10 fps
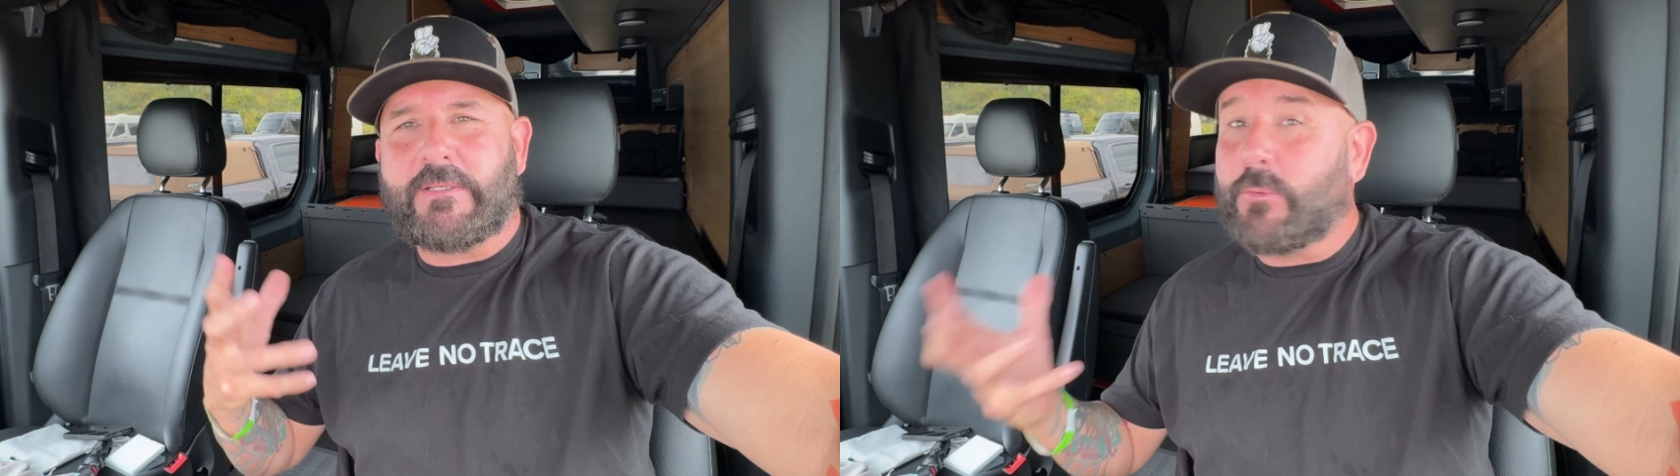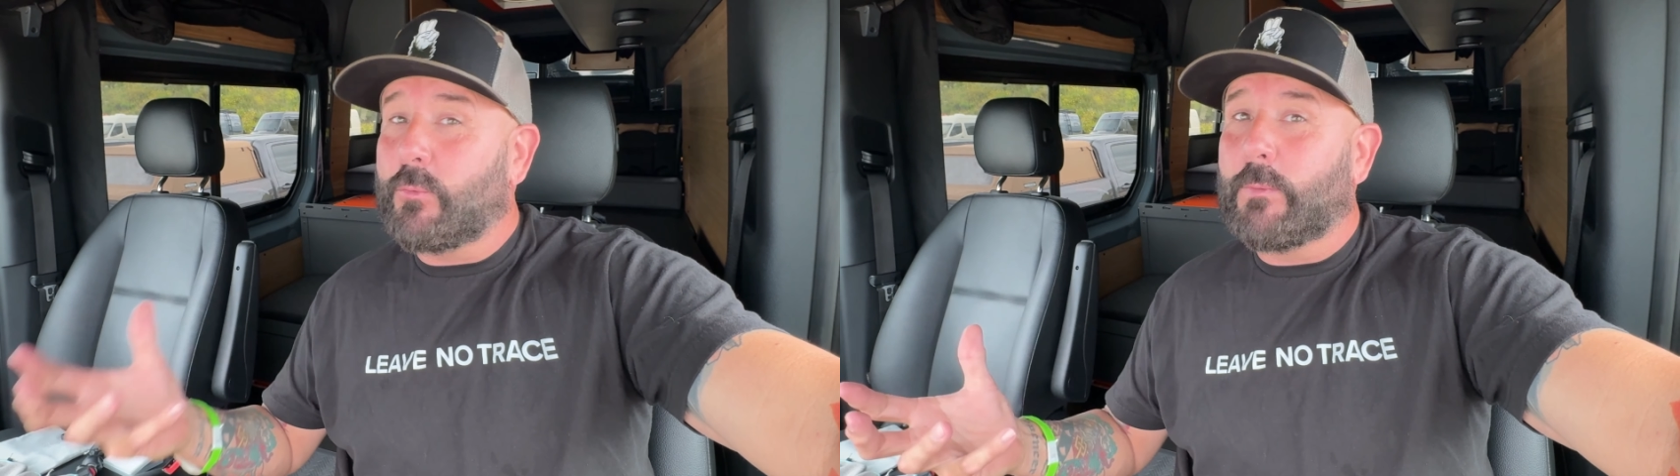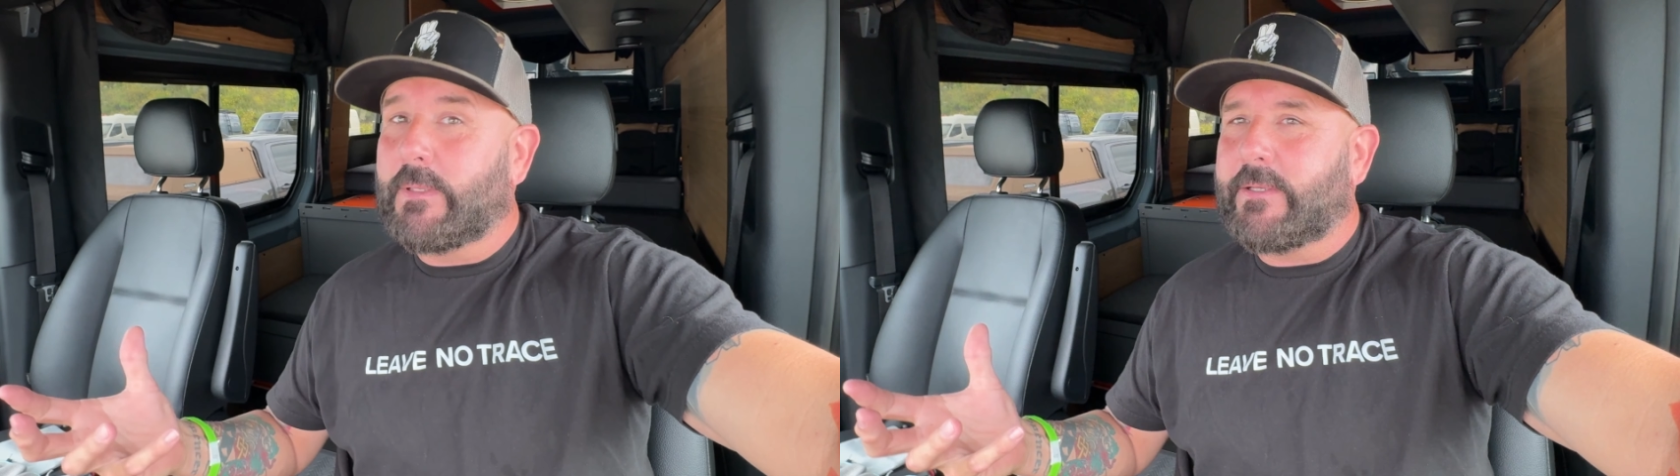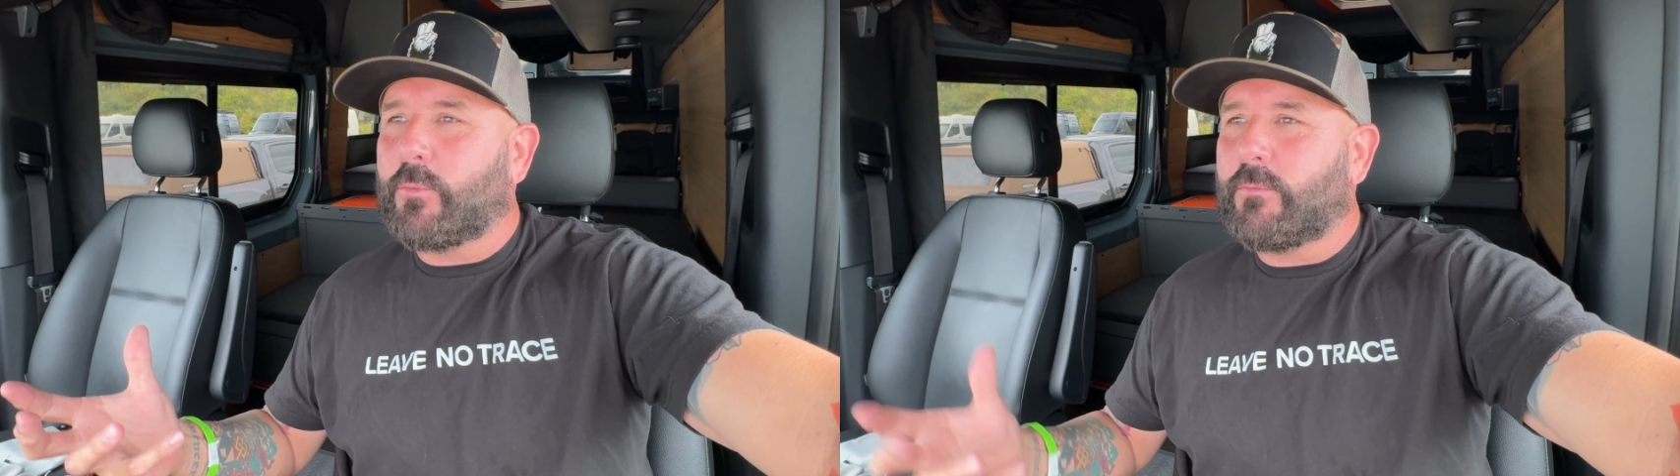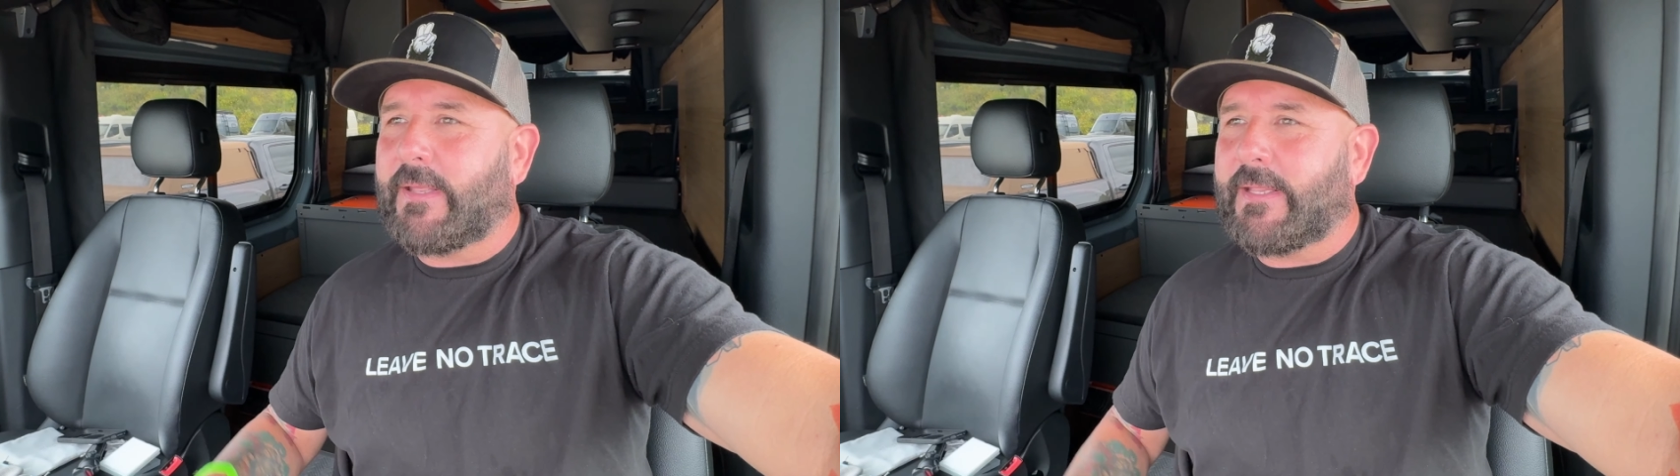do really
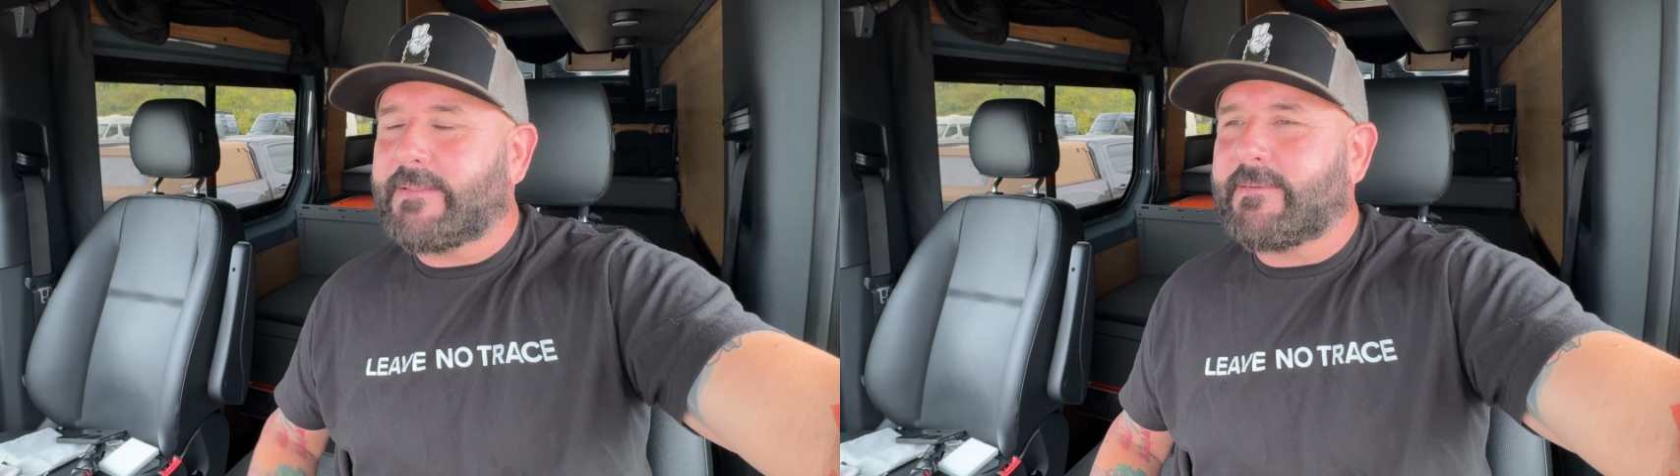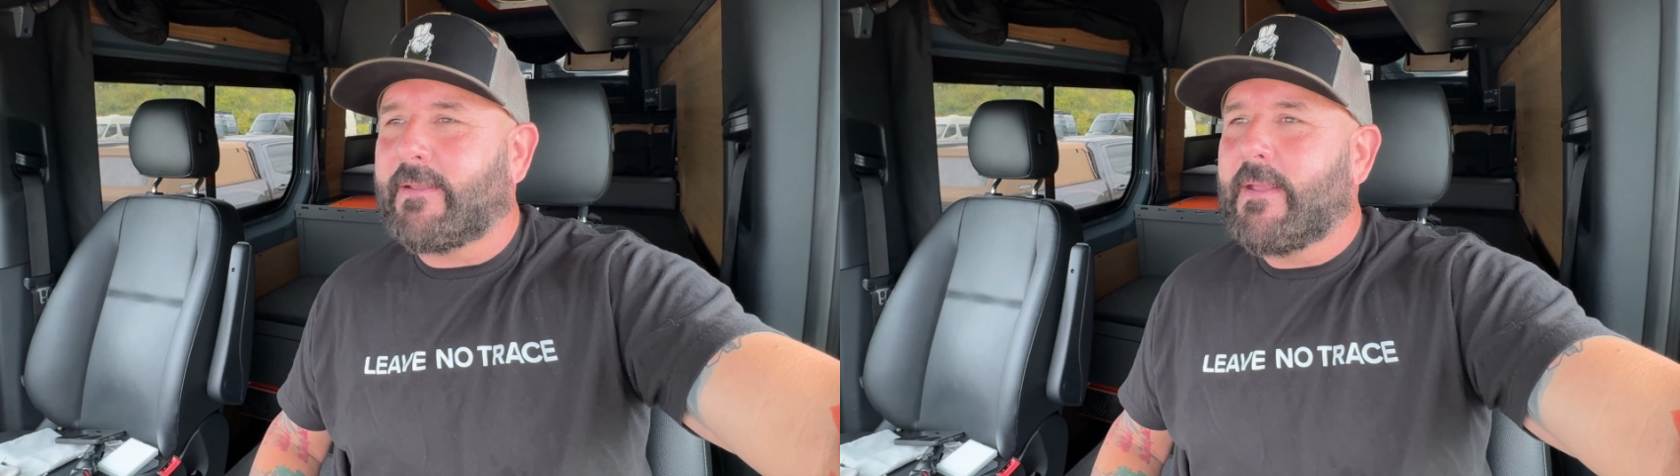cool vans.